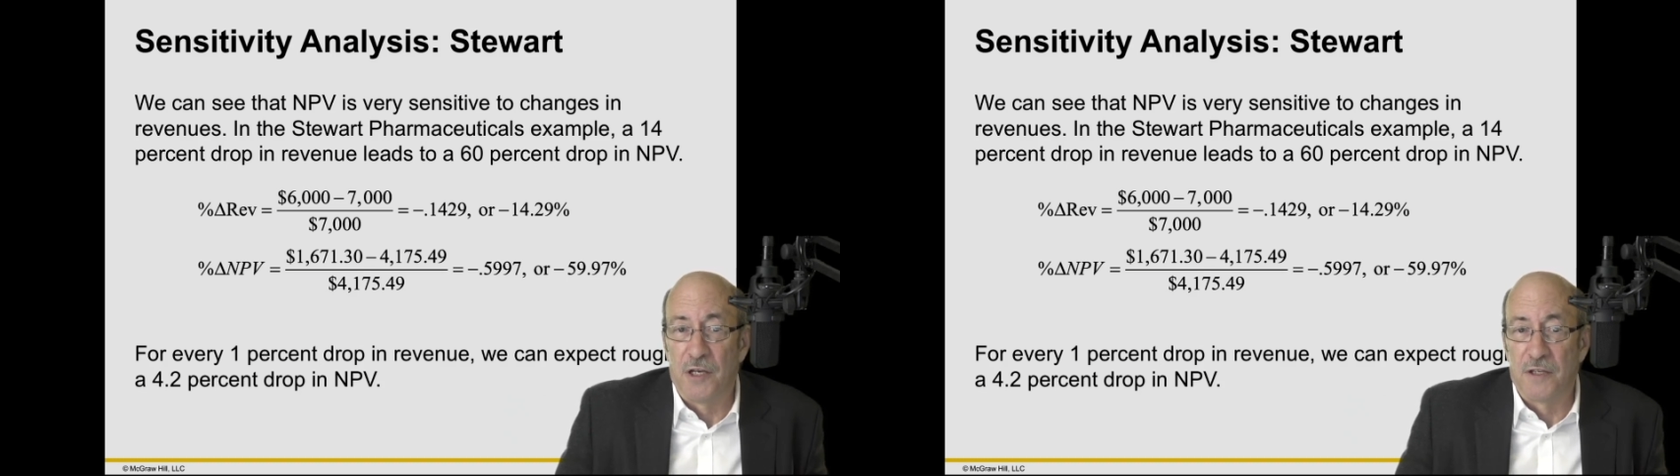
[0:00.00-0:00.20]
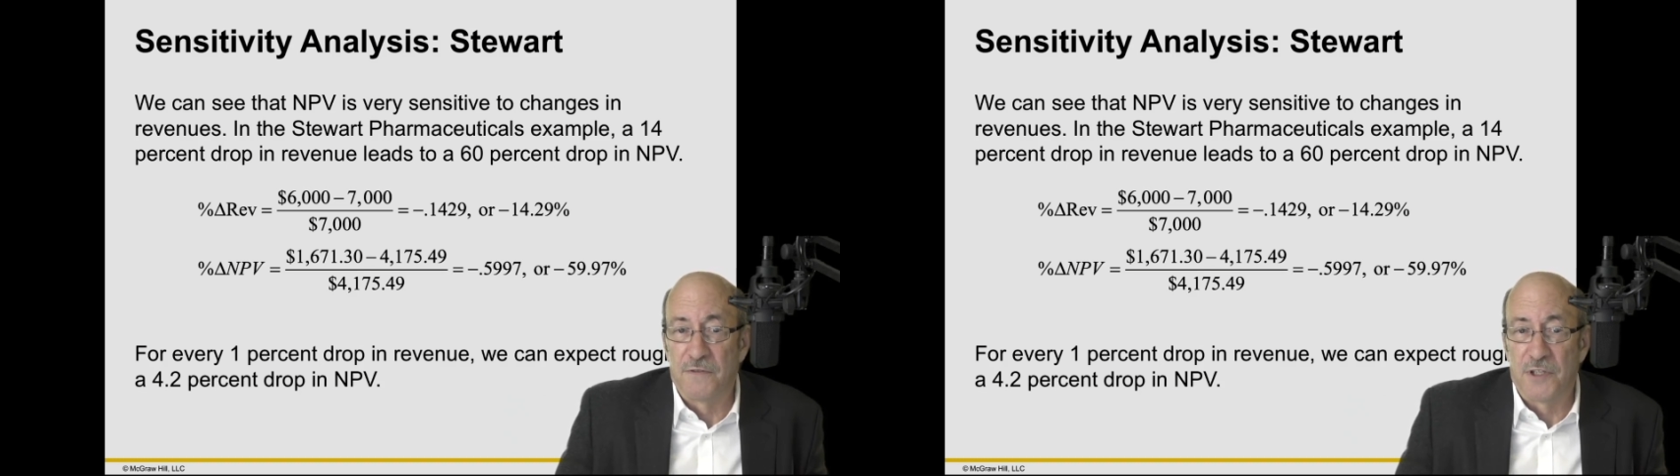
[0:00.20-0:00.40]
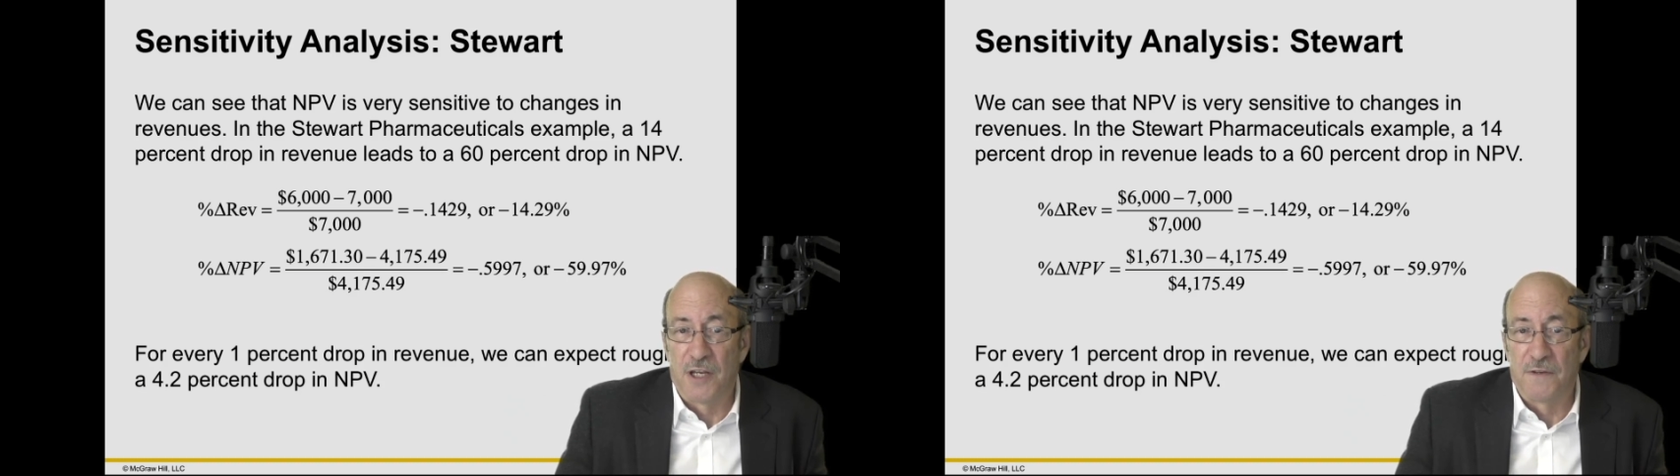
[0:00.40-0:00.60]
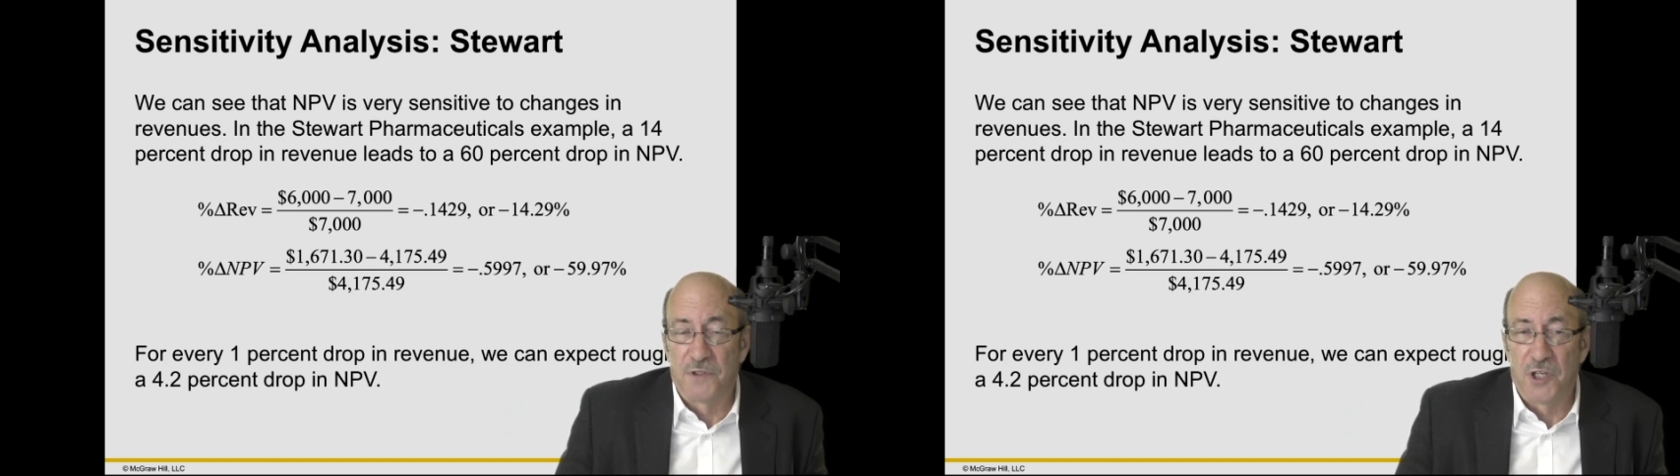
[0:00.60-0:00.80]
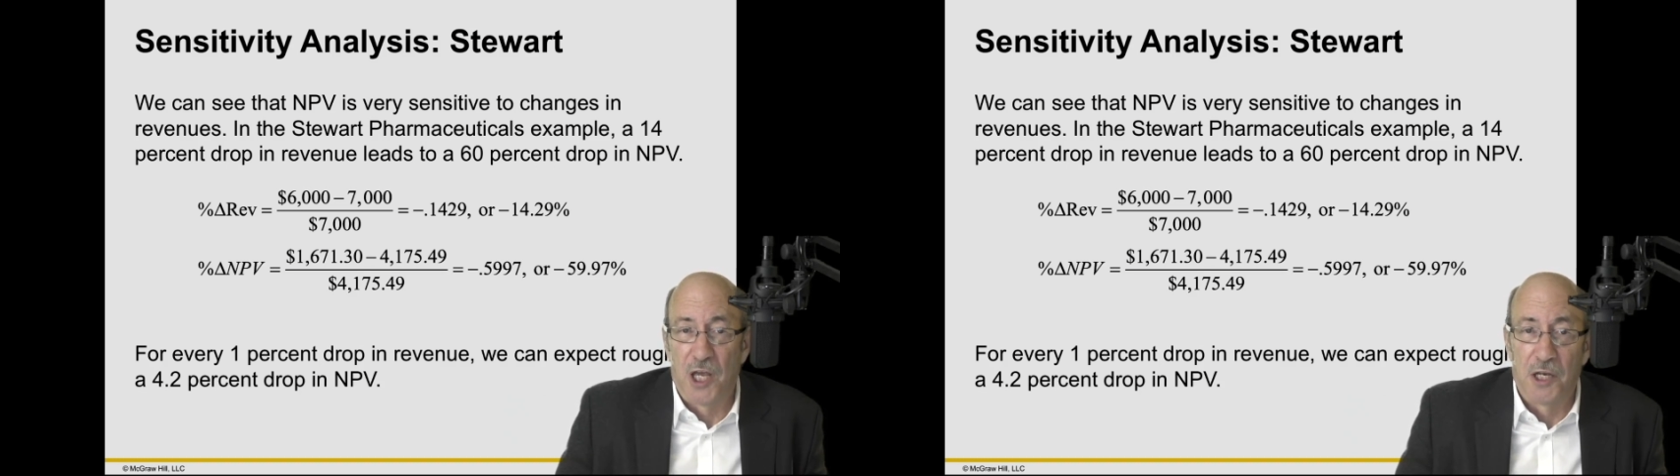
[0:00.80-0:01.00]
is they've
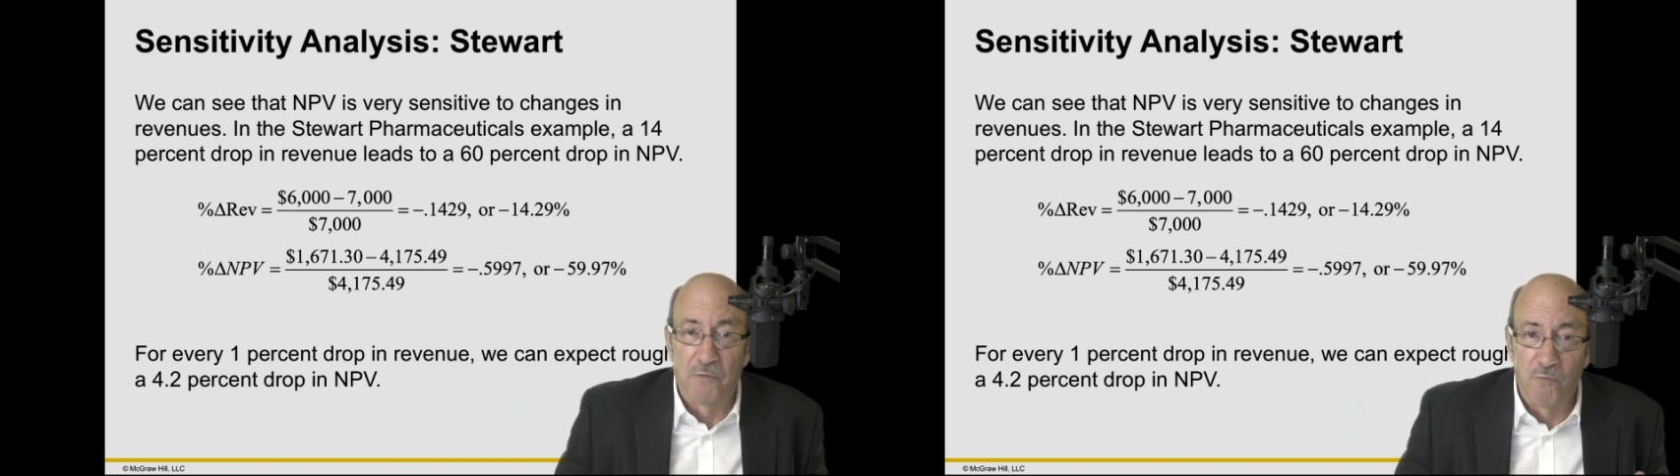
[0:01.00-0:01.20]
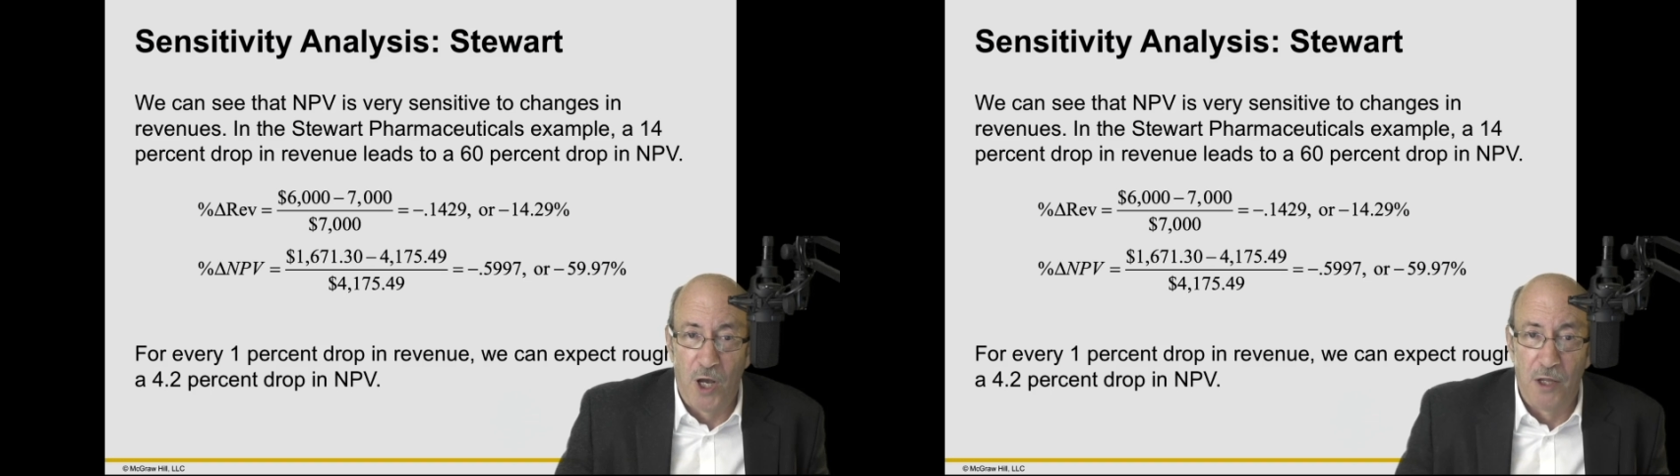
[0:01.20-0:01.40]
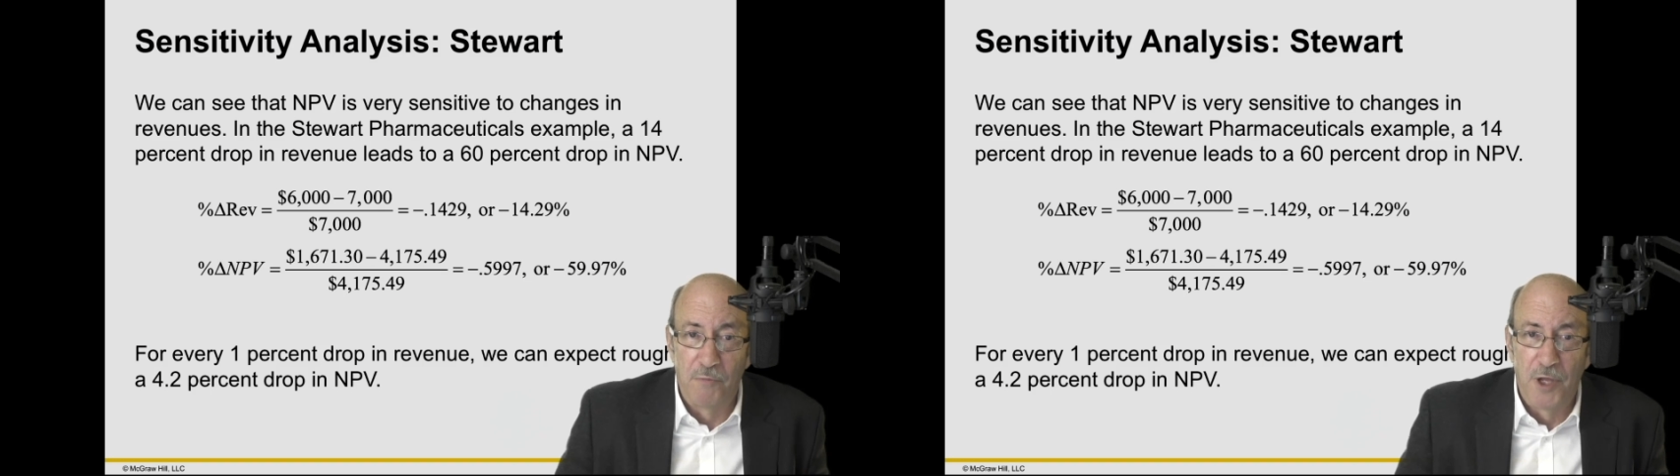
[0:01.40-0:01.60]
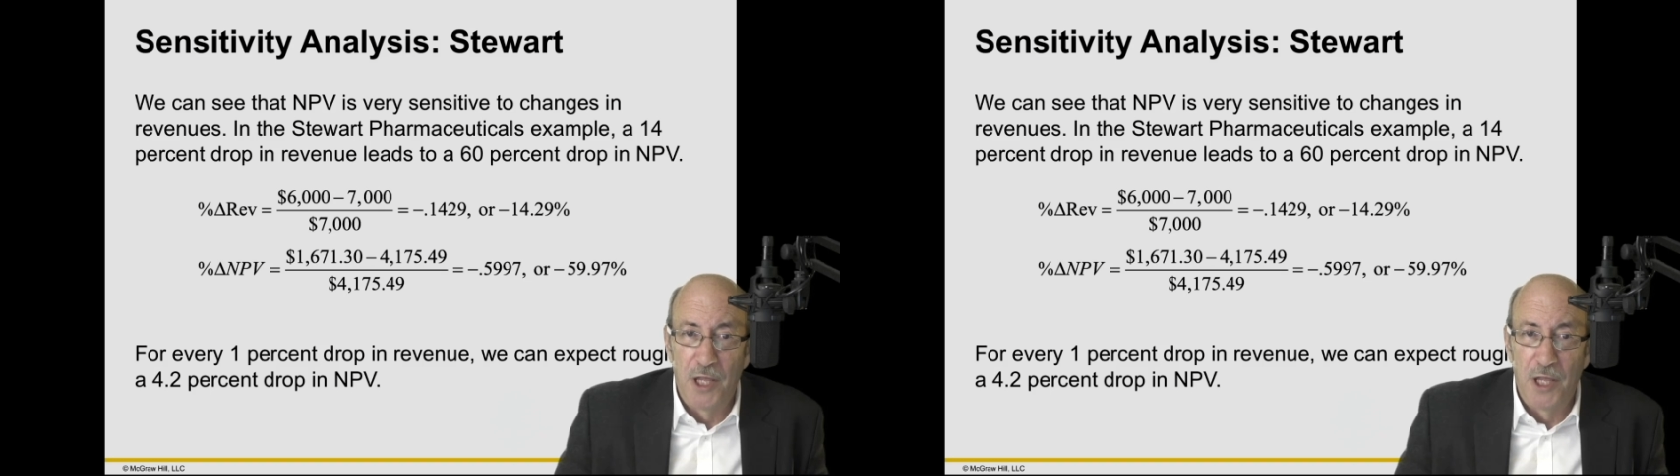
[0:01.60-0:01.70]
said, well,